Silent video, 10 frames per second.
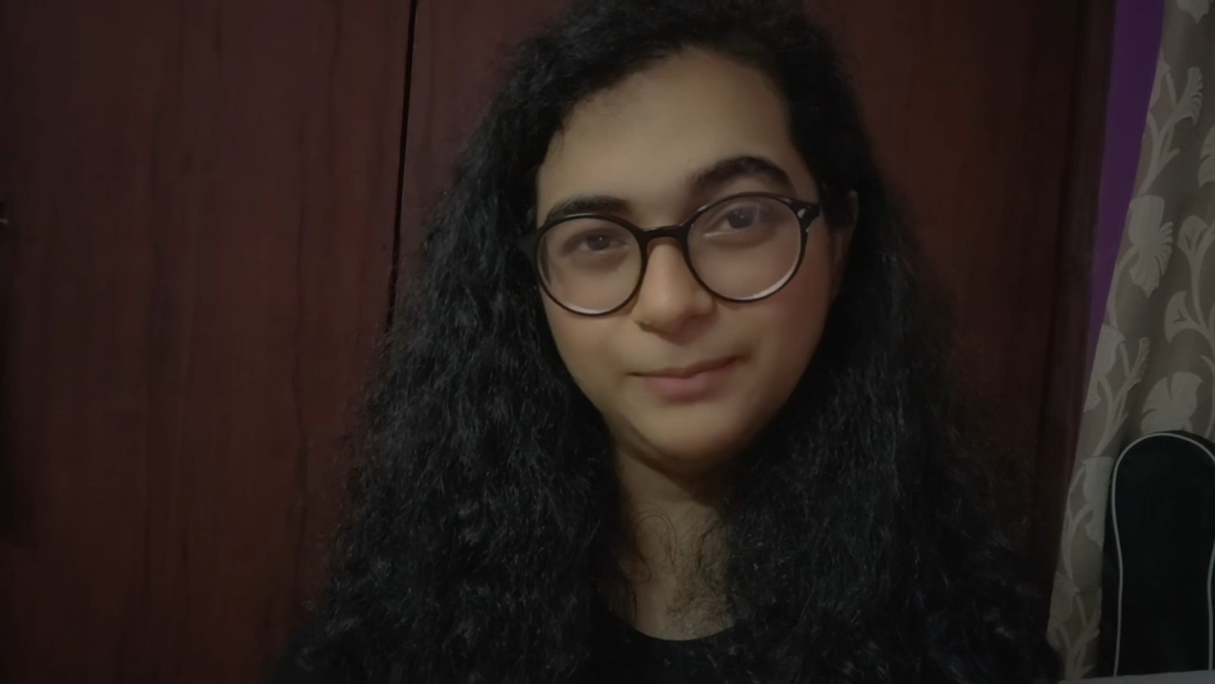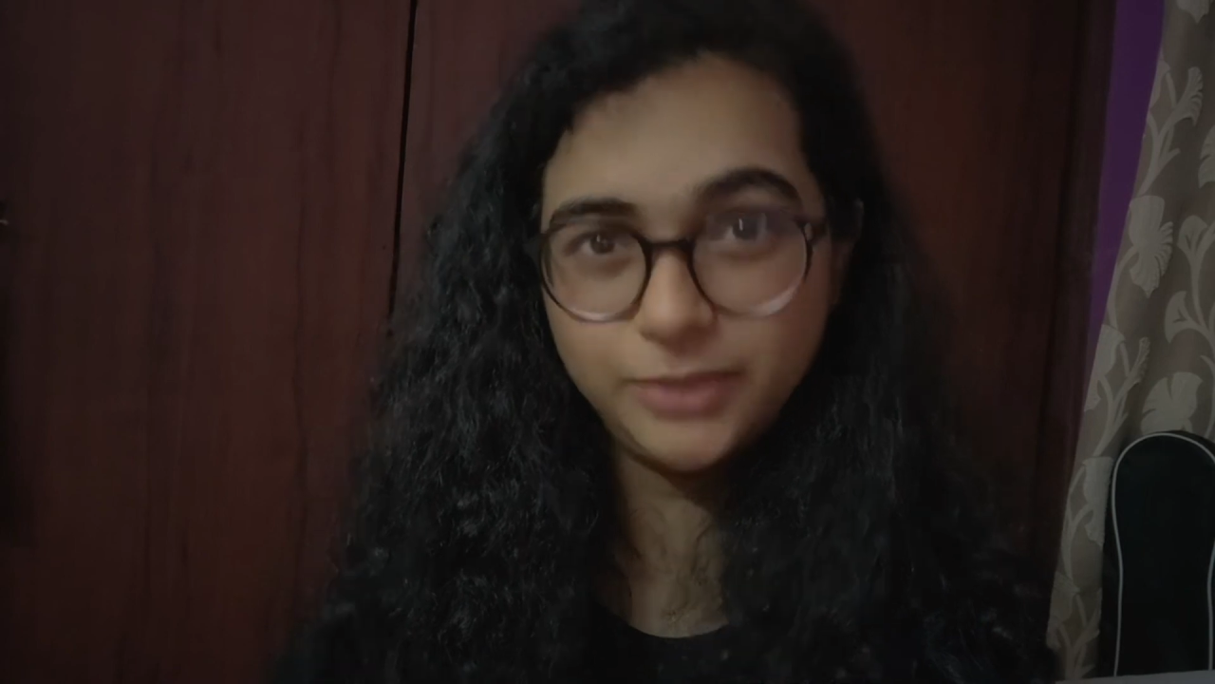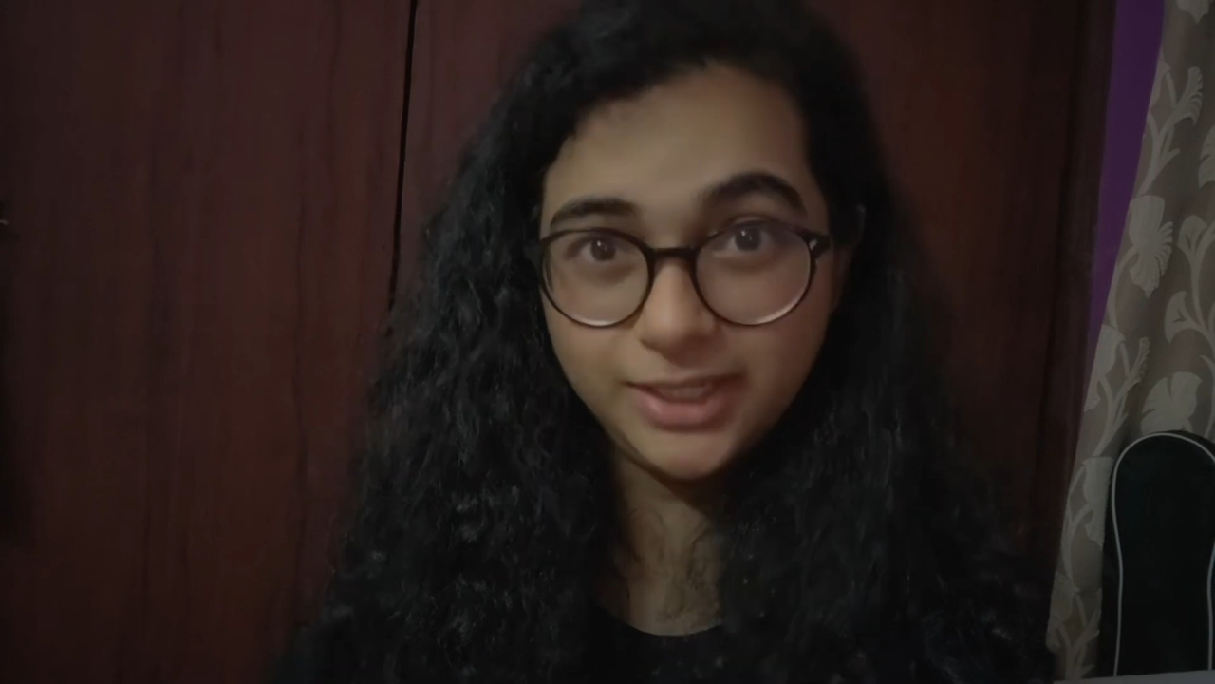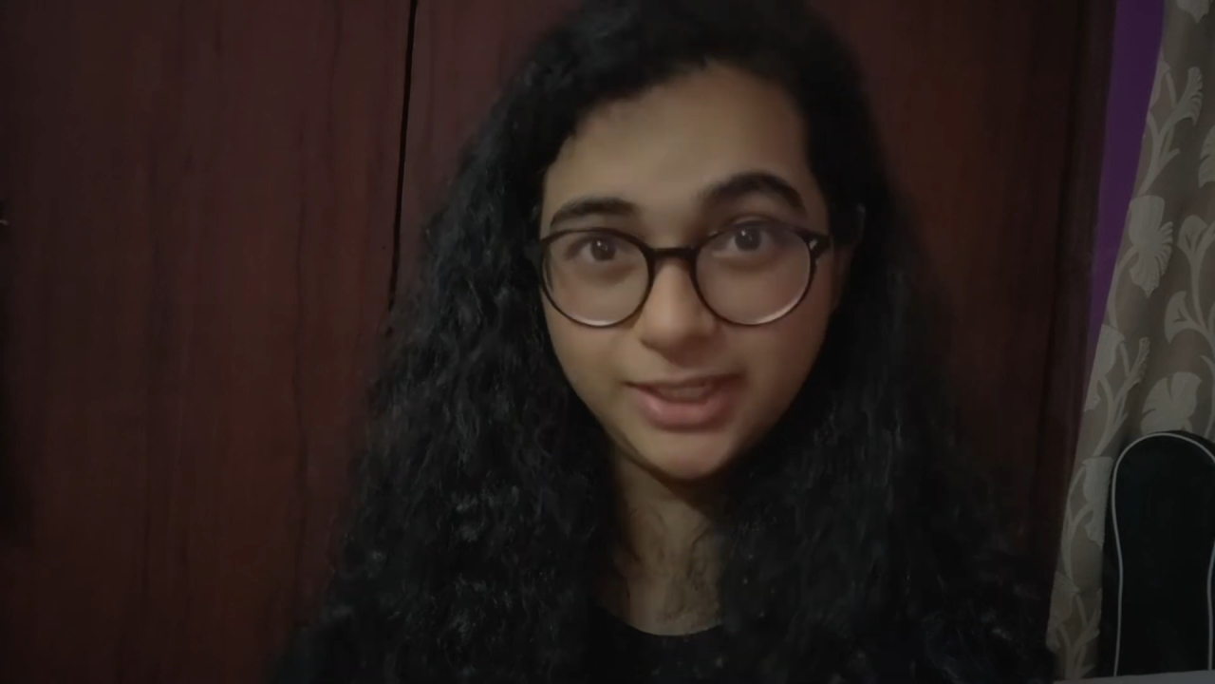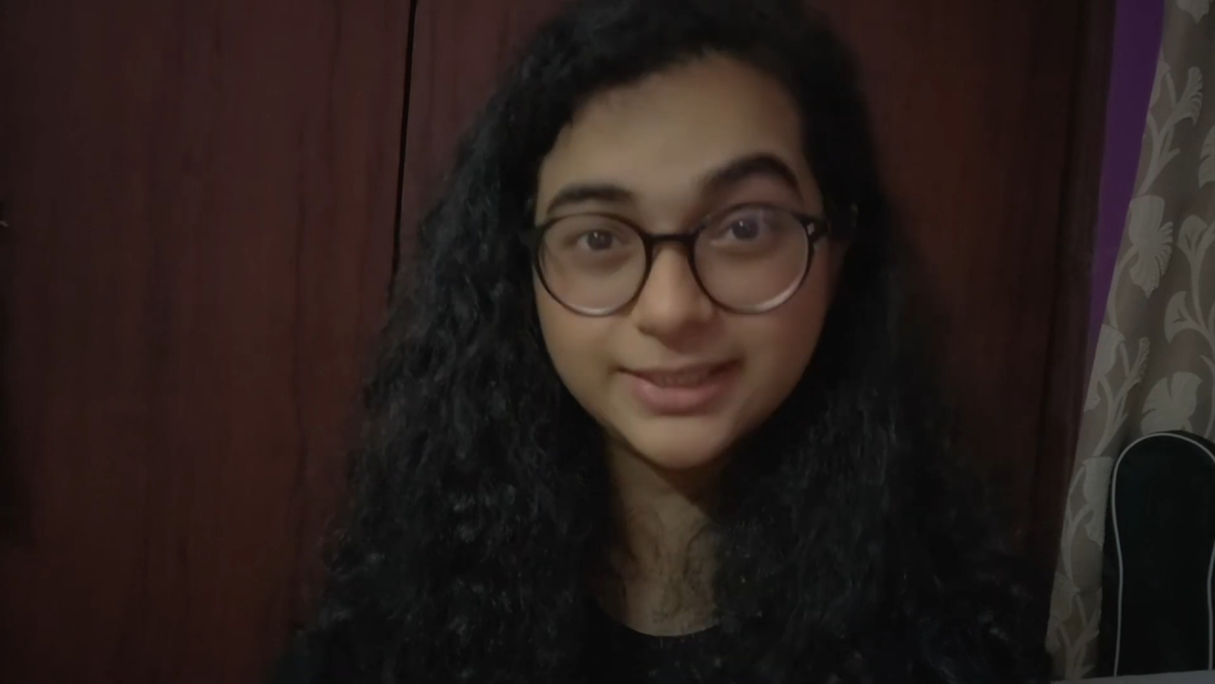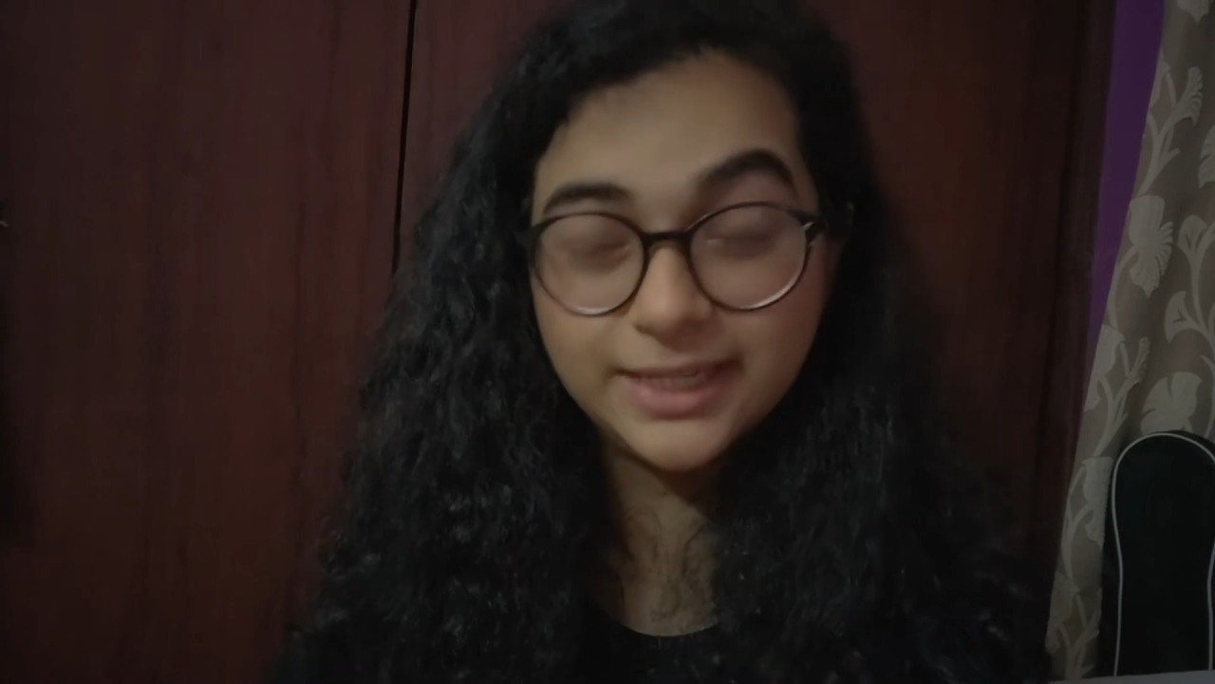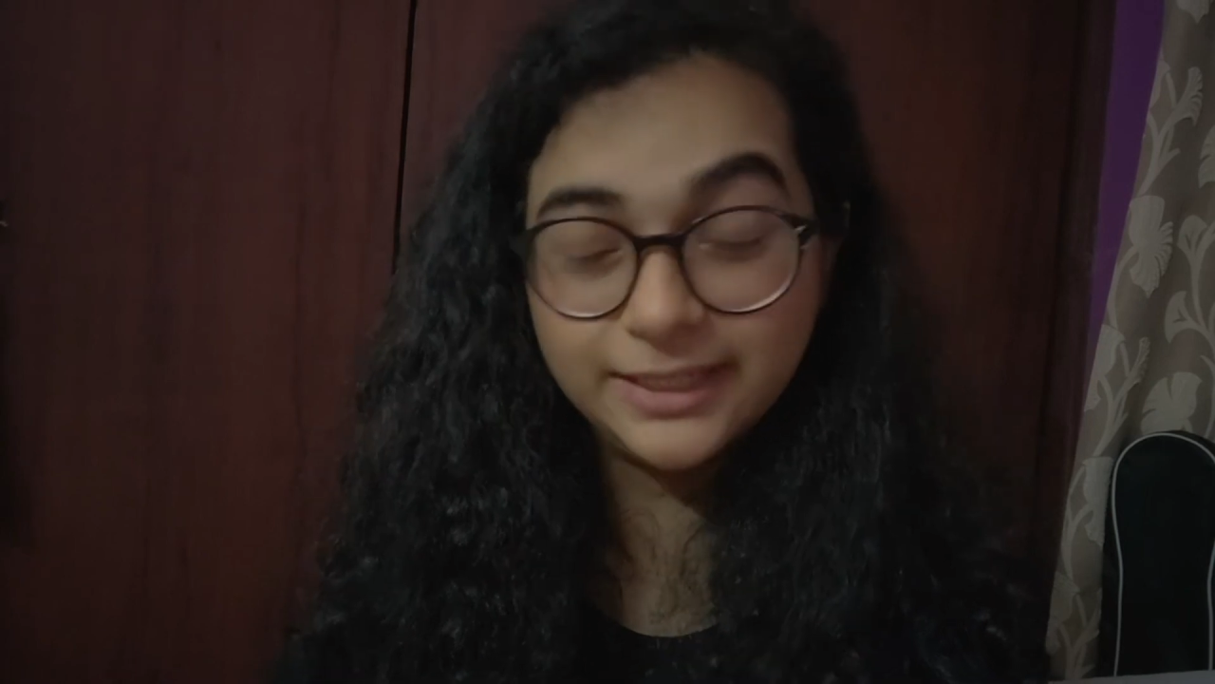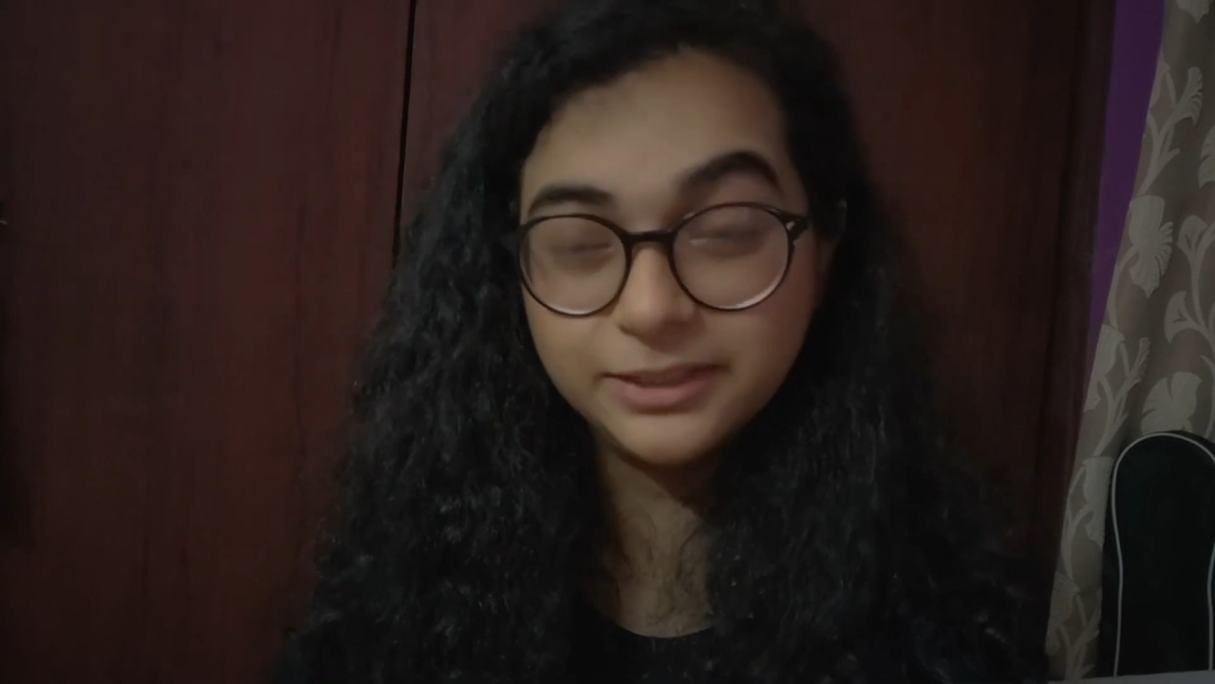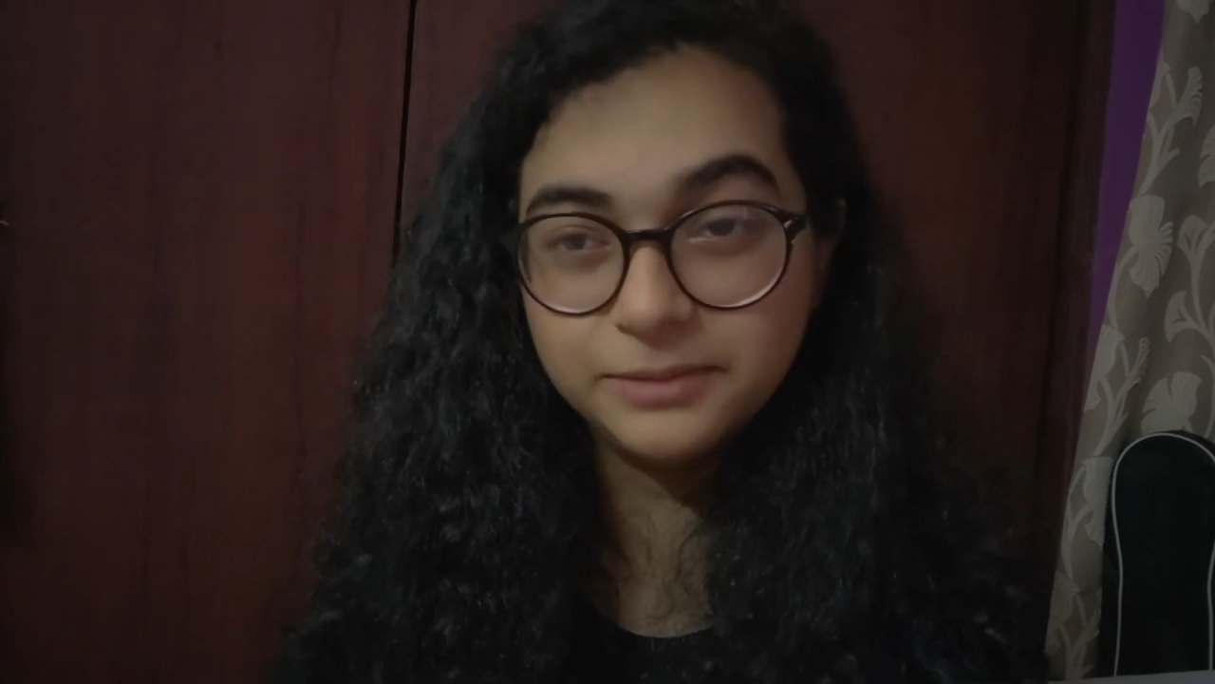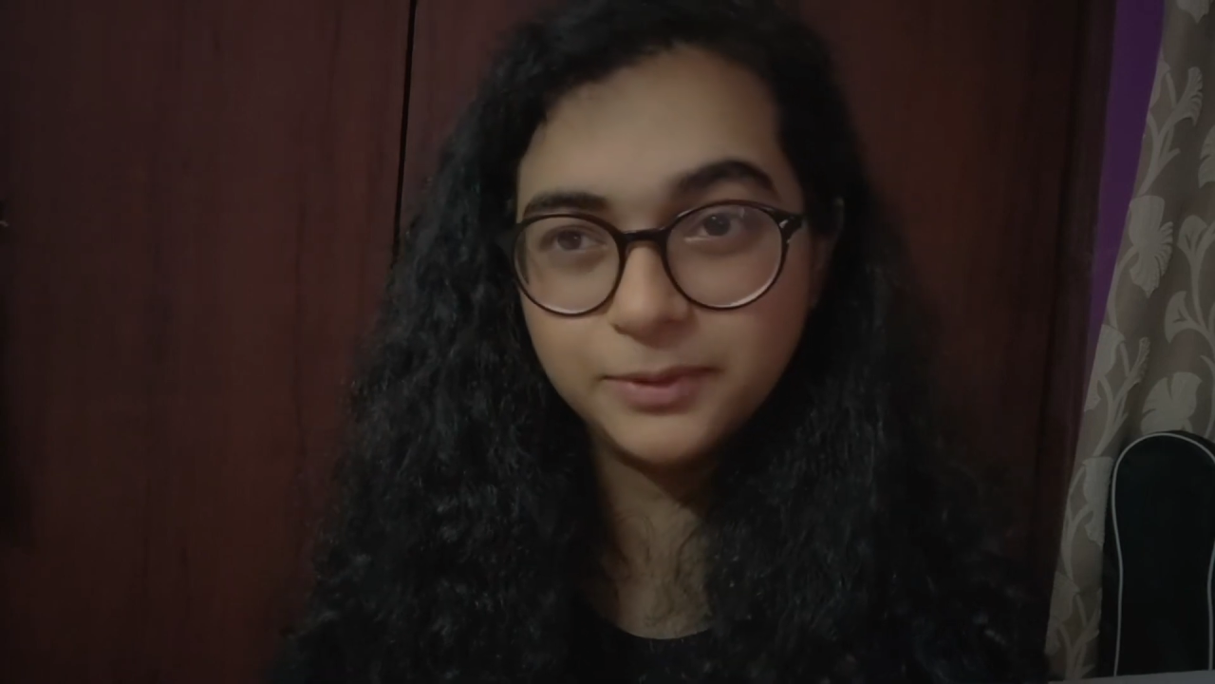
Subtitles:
I'm pretty excited